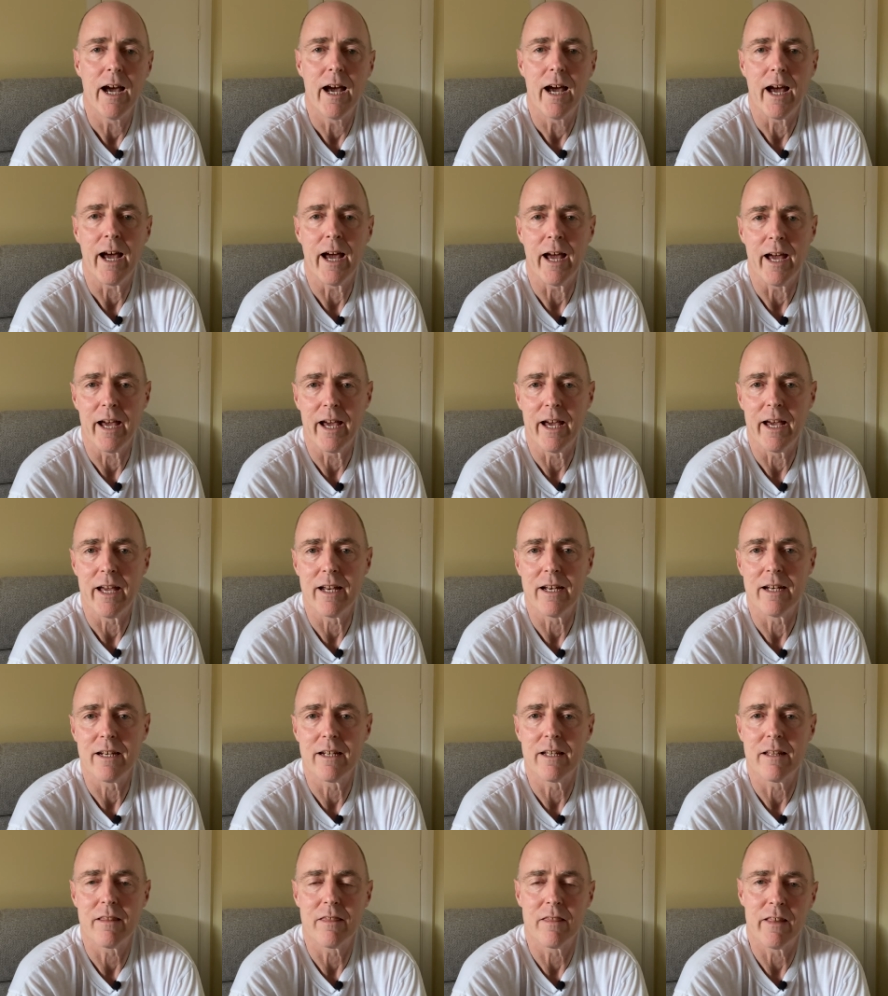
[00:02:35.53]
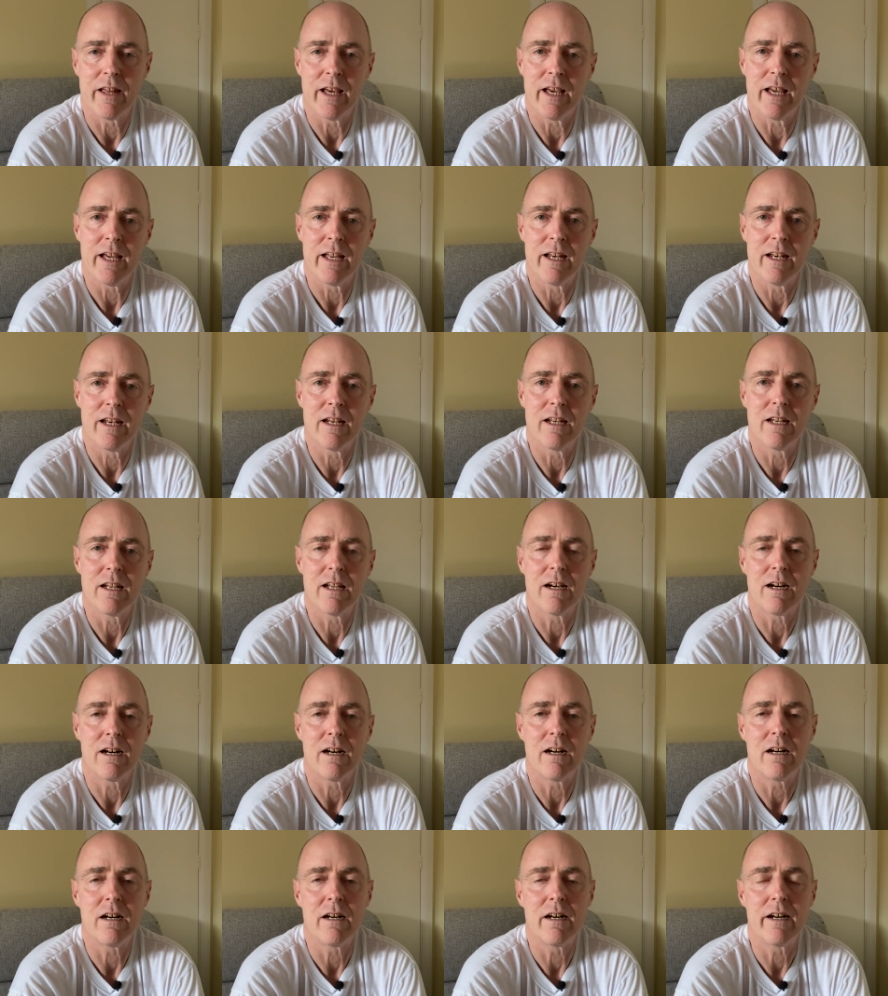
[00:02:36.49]
And then
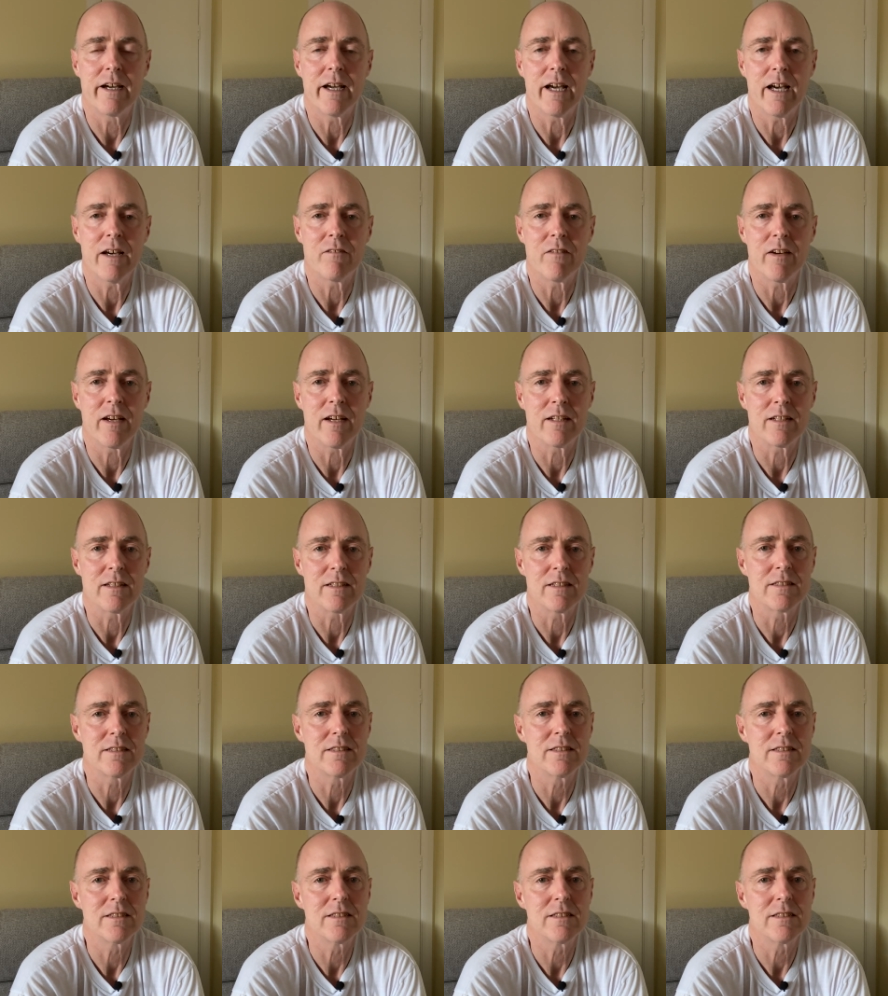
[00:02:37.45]
I have had